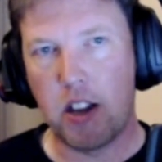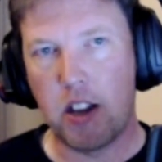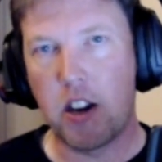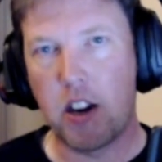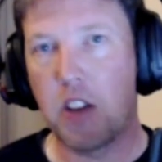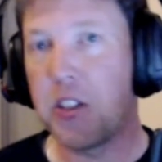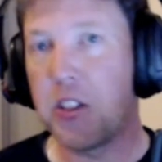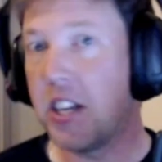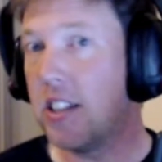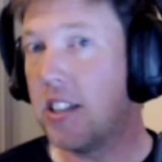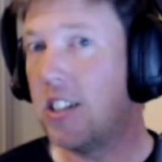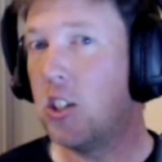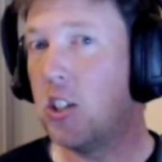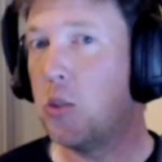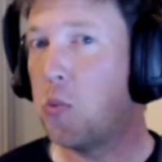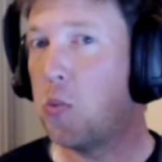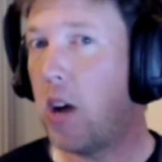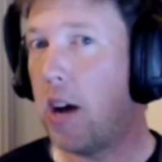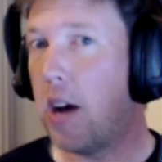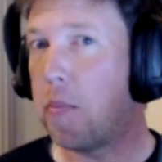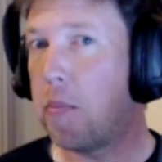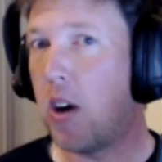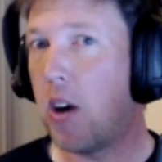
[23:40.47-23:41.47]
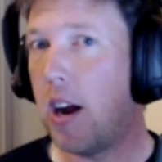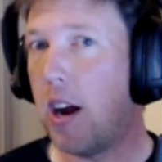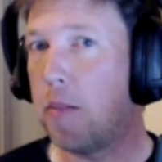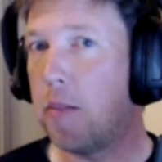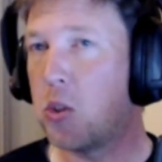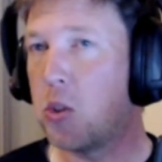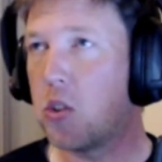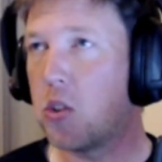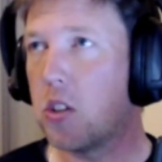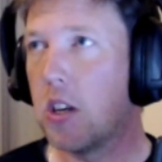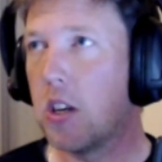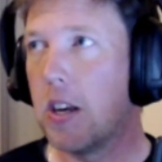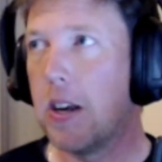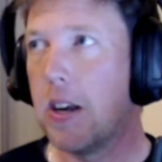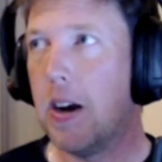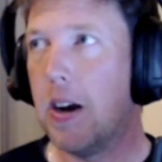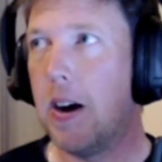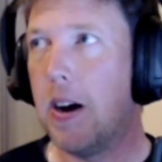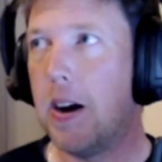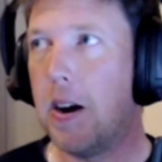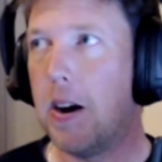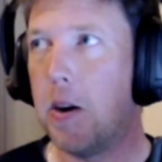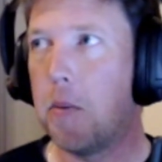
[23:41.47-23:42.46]
And I think this is where perhaps
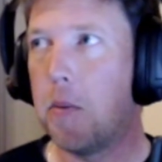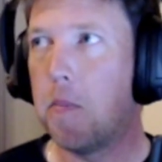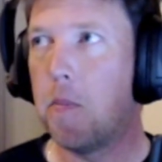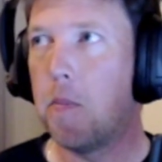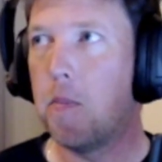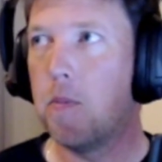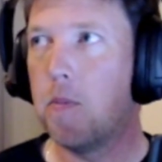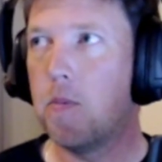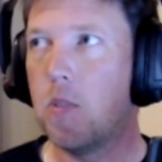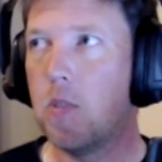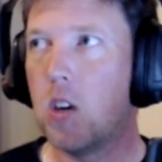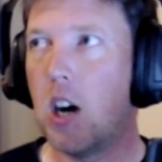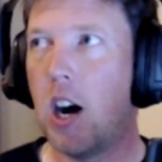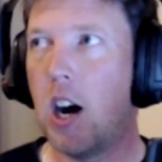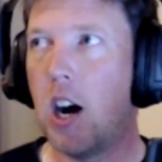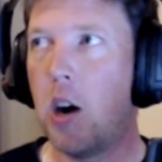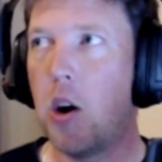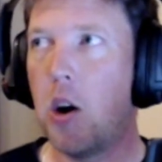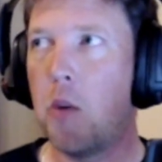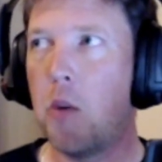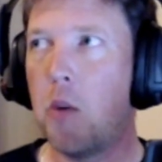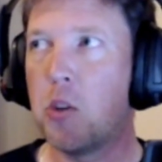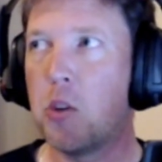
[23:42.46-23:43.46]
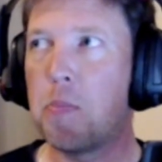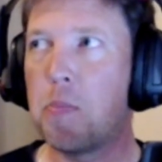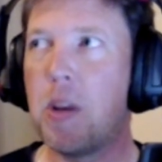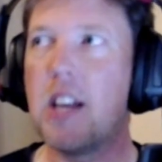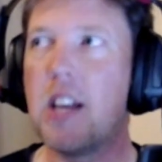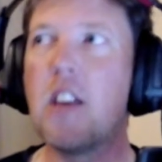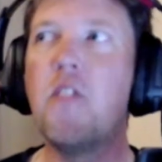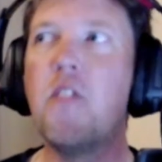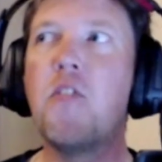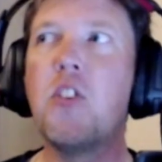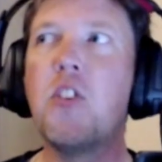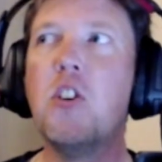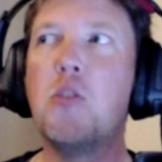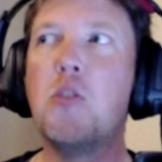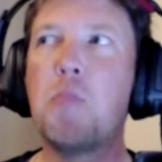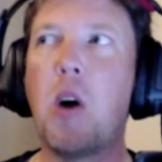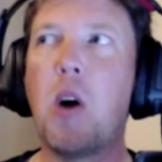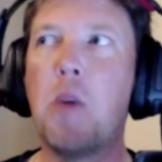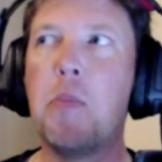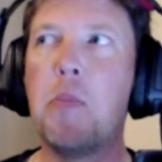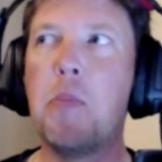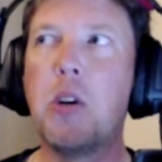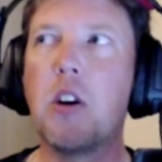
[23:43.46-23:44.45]
I was a bit confused
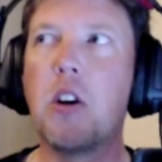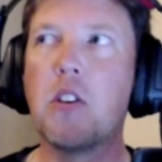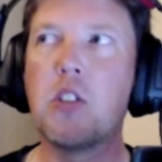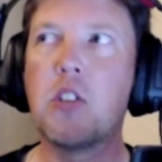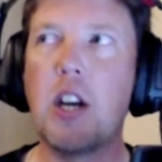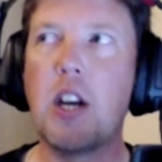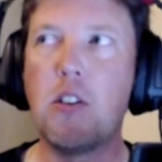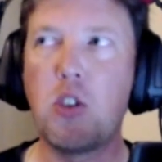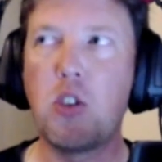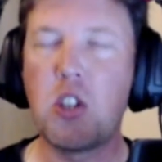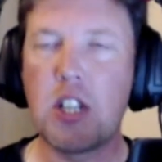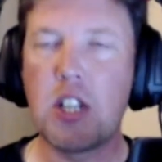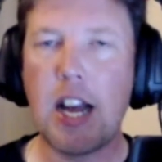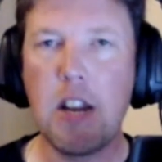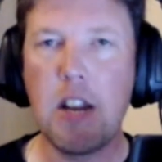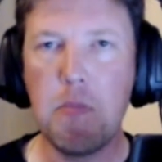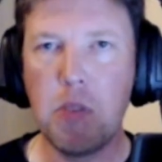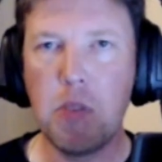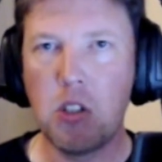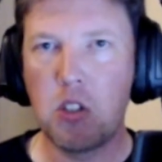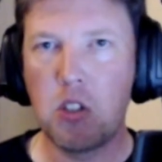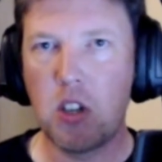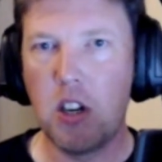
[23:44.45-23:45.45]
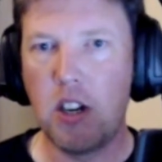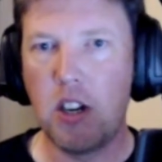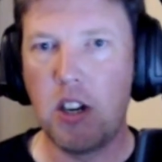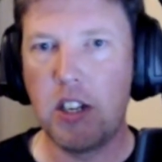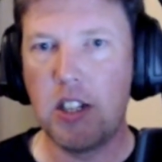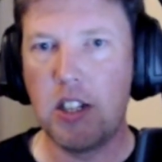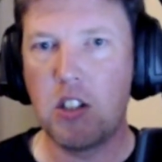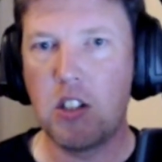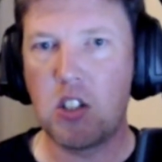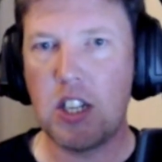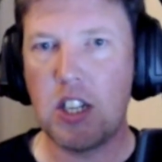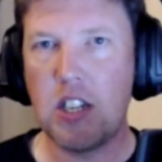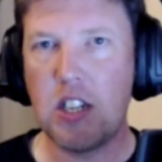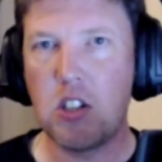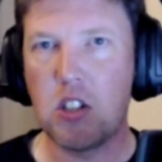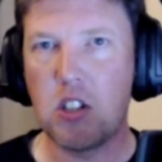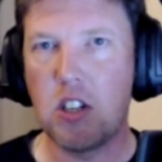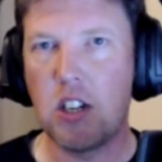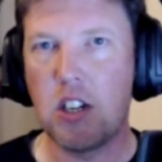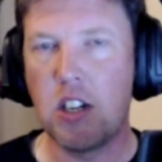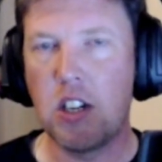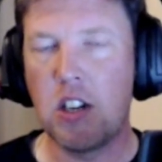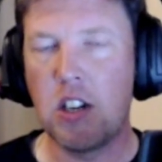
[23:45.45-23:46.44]
by Binotto's statement early in the
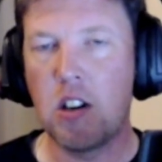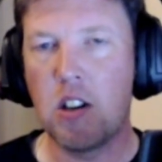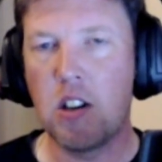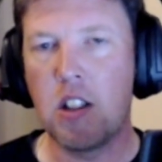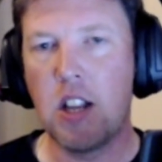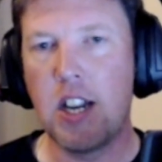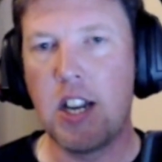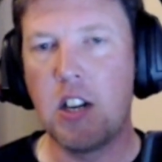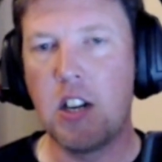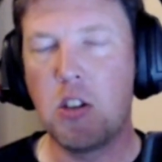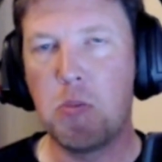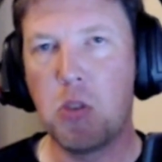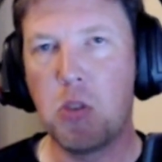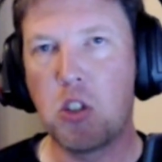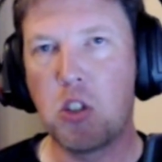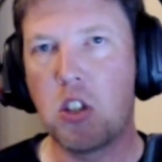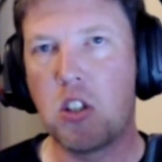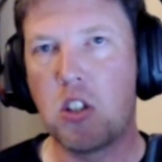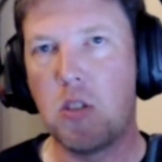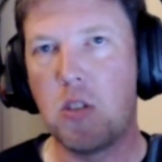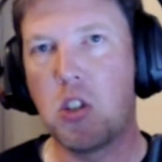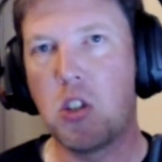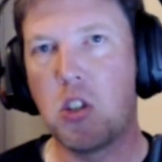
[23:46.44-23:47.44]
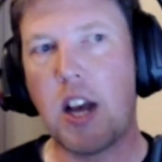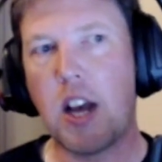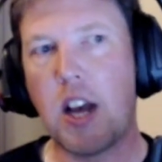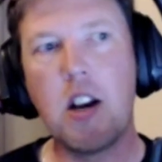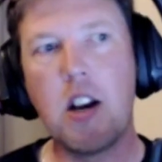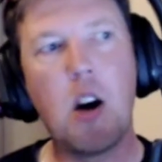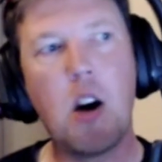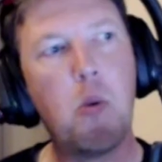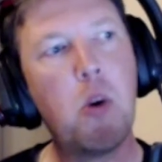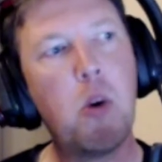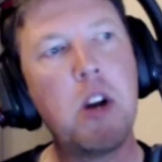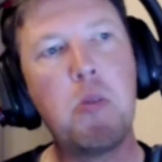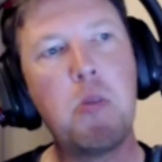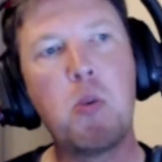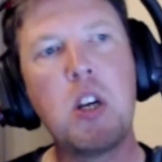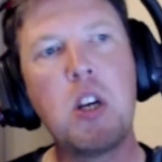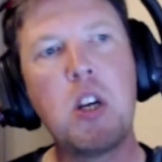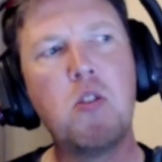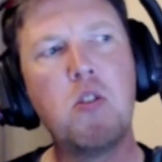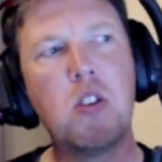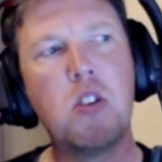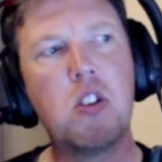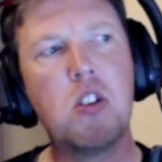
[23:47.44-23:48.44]
season in as much as he was saying,
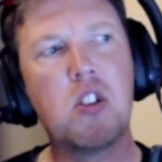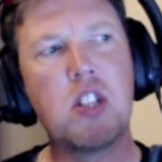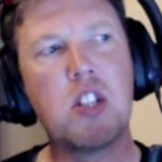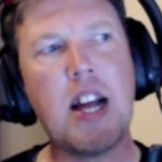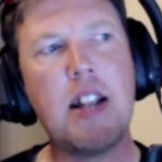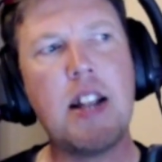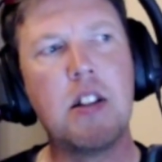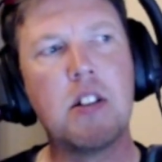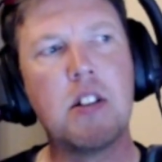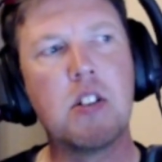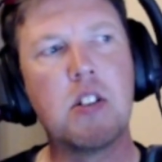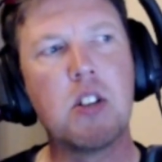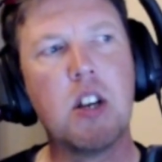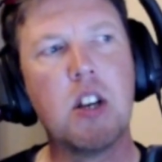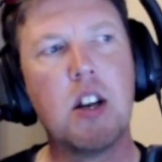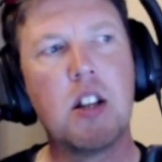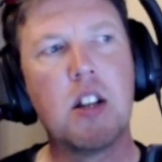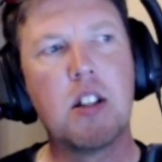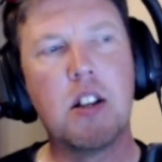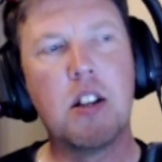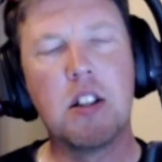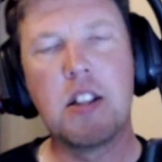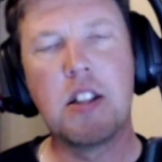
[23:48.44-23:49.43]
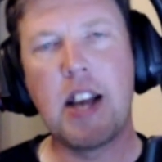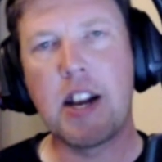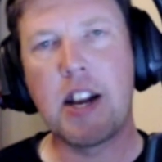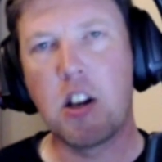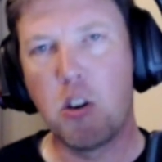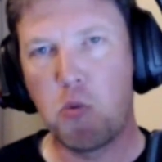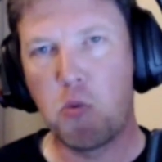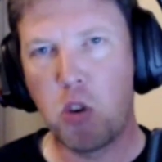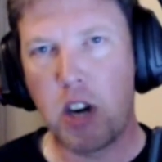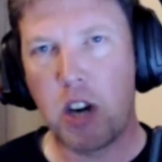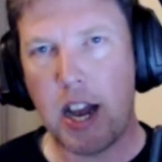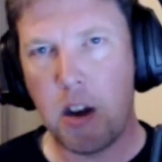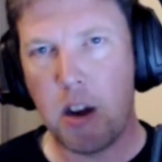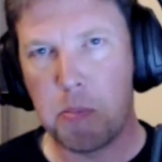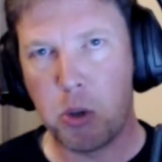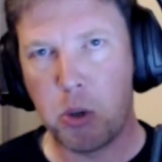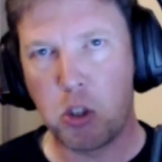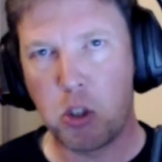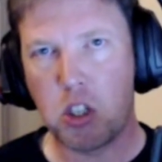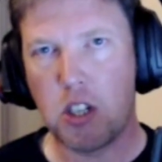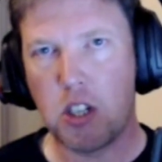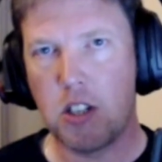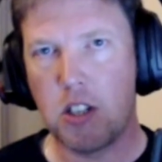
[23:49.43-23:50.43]
we understand that they're going to run out of
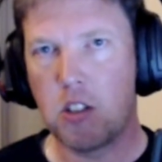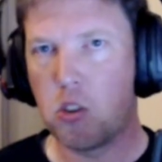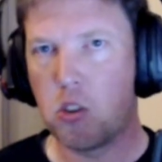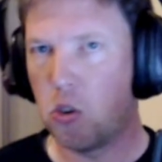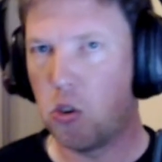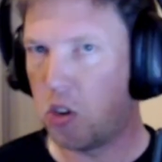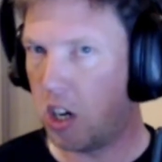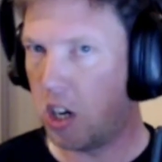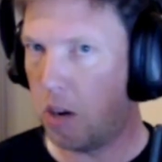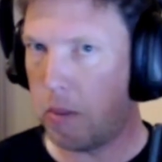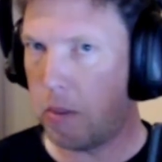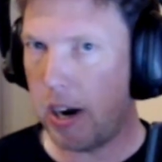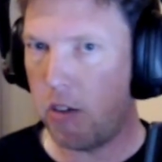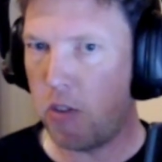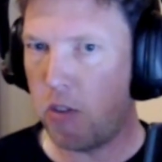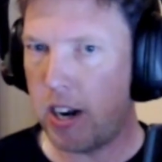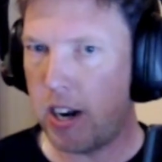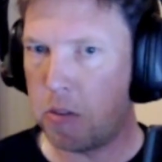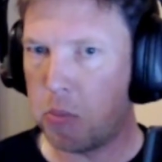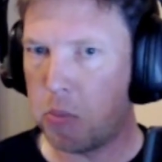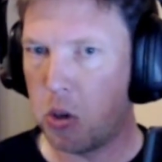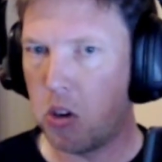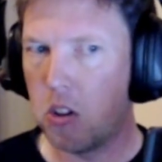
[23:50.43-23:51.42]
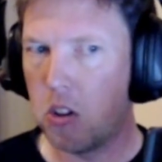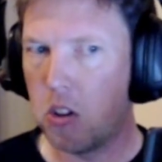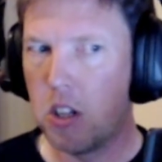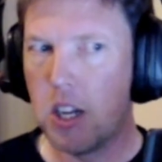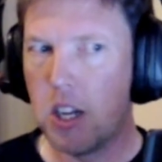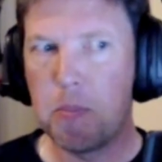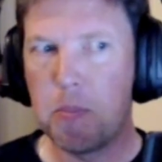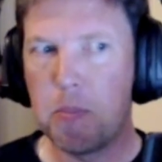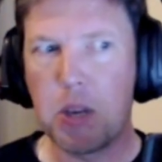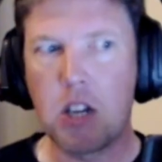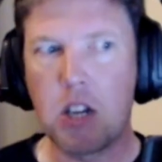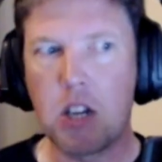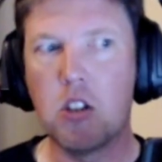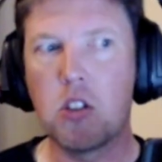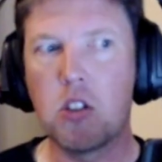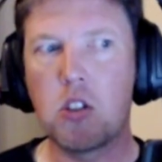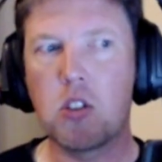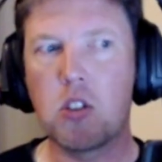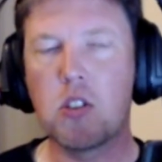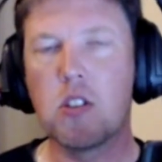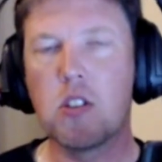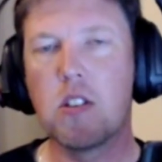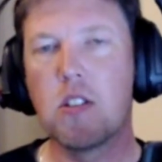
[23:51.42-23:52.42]
budget, talking about Red Bull,
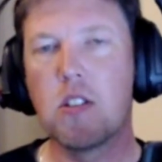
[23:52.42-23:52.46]
because